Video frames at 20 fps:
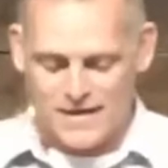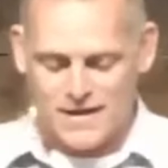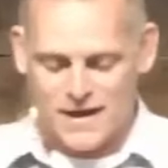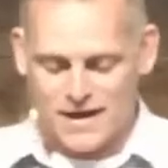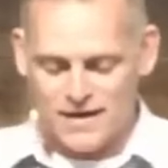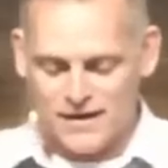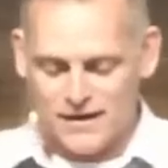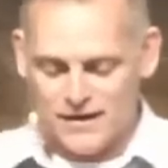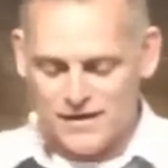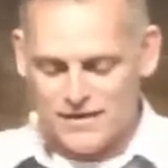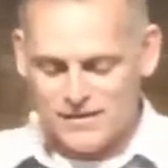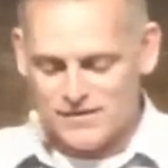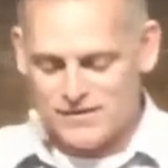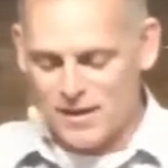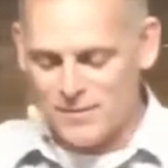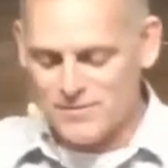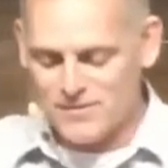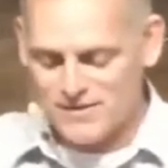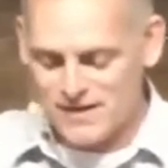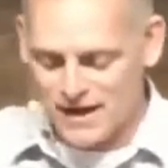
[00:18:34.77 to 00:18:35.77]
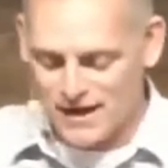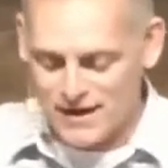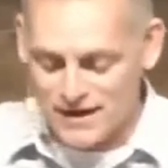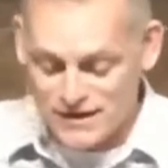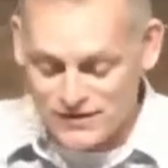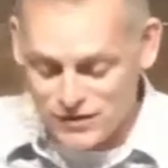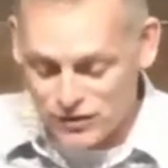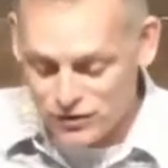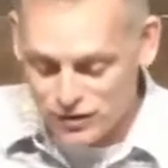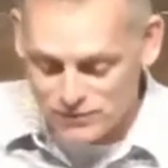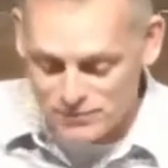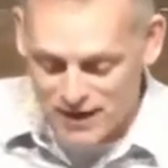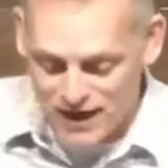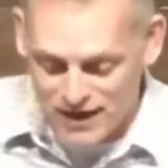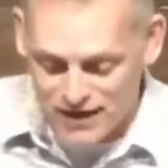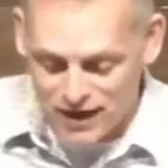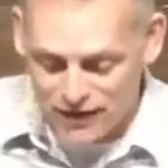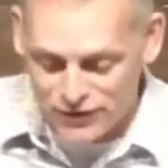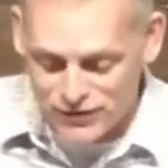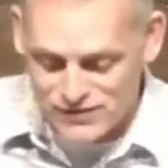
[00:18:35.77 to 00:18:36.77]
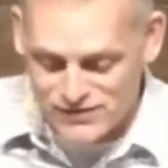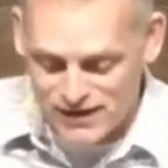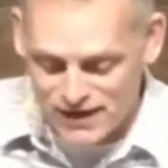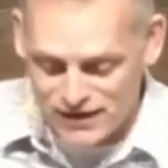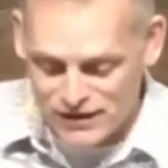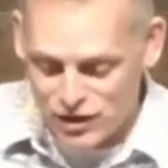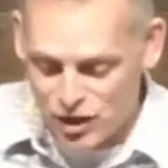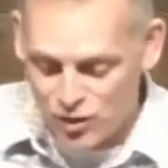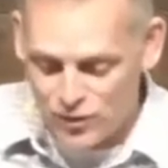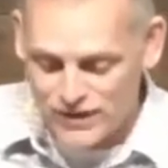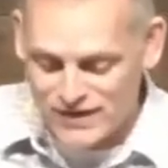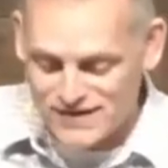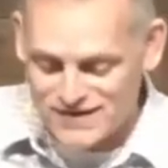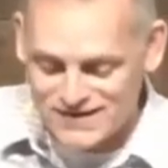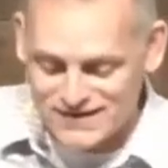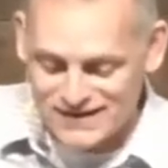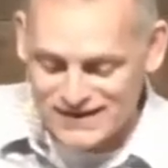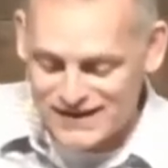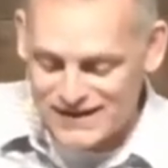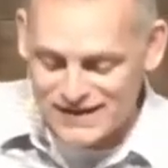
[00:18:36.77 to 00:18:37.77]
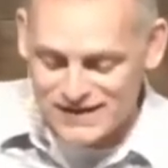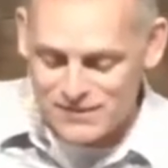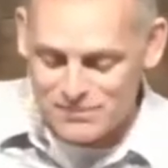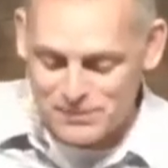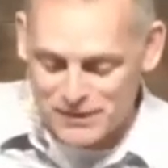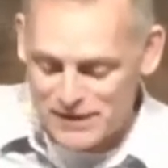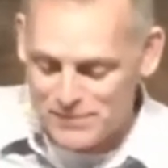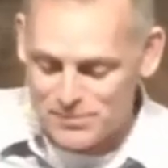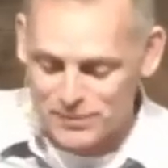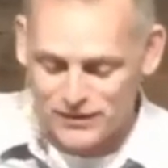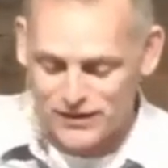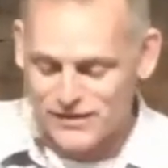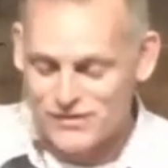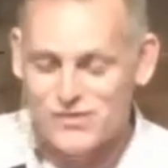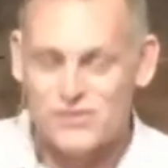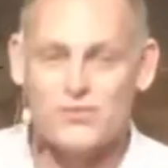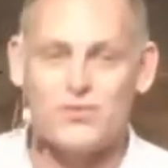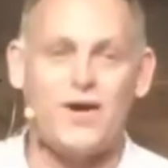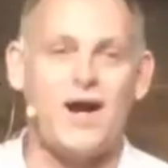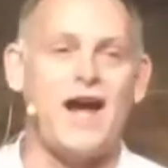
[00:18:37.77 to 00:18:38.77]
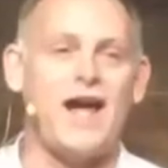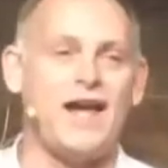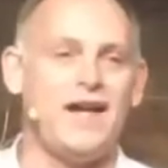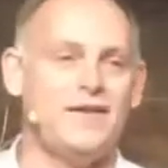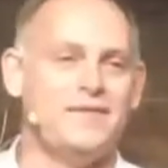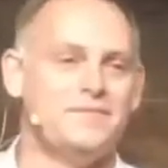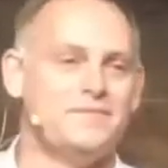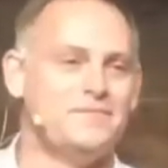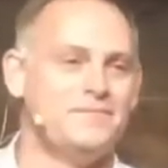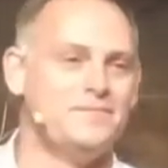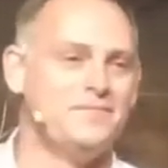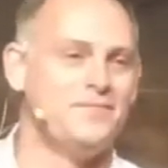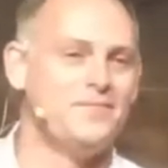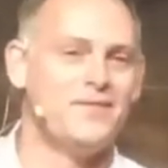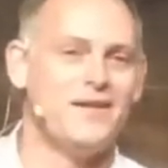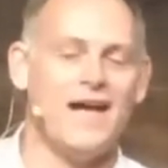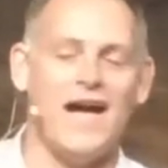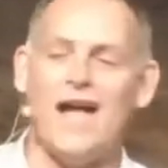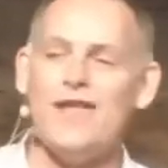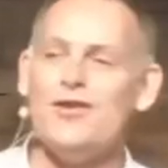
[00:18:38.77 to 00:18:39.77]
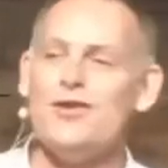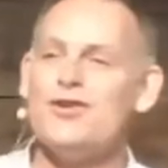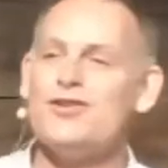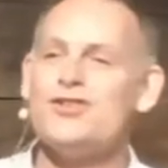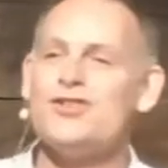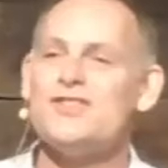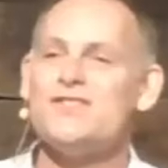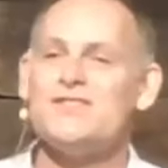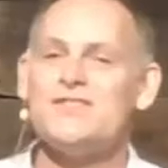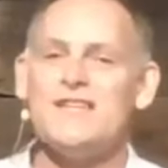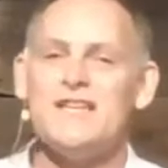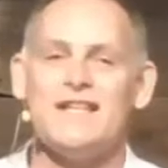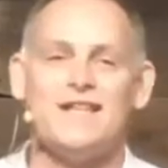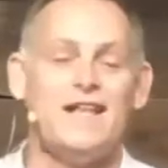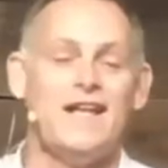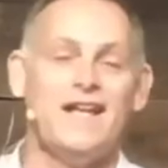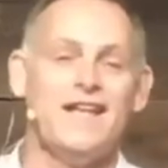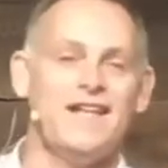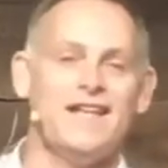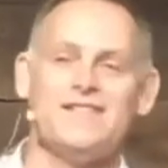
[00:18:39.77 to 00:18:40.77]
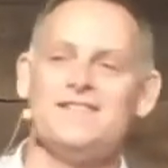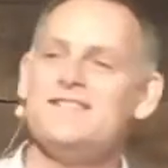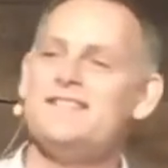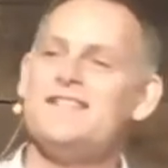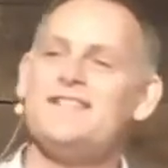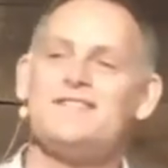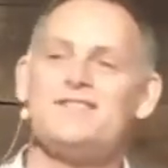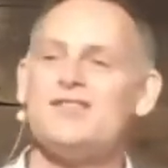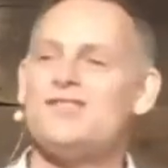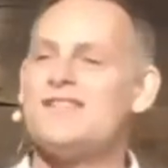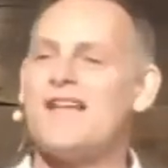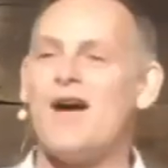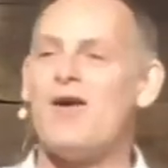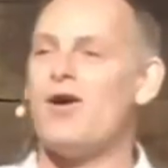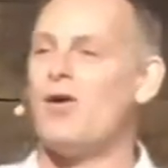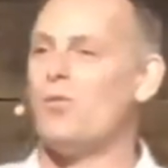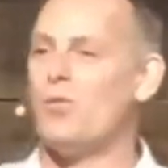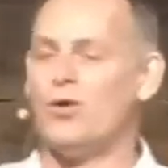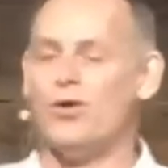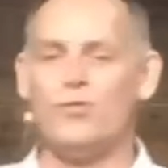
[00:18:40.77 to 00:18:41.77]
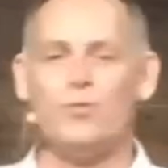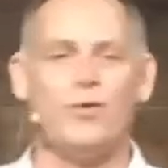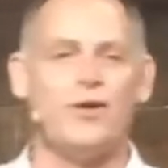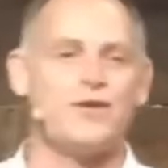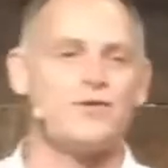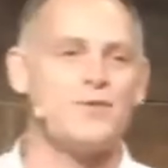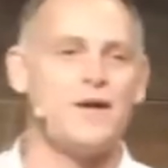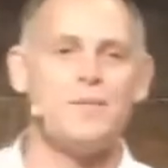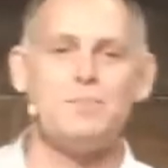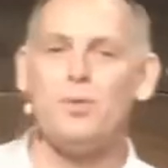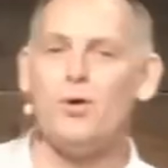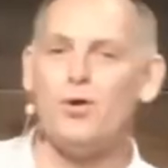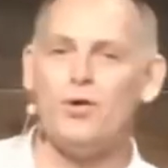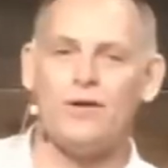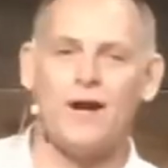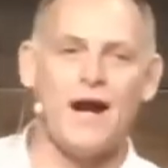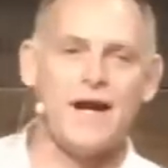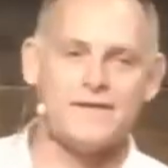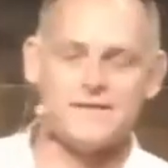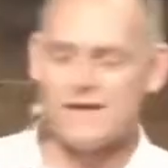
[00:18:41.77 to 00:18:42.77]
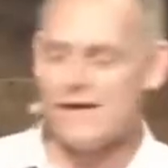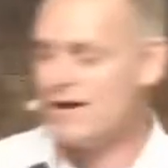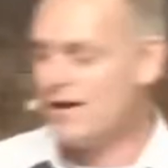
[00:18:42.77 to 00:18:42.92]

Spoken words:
then some say he's a good man. Others say, no, he's leading the people astray. And you could just see, isn't this just how our world works, right? Polarized.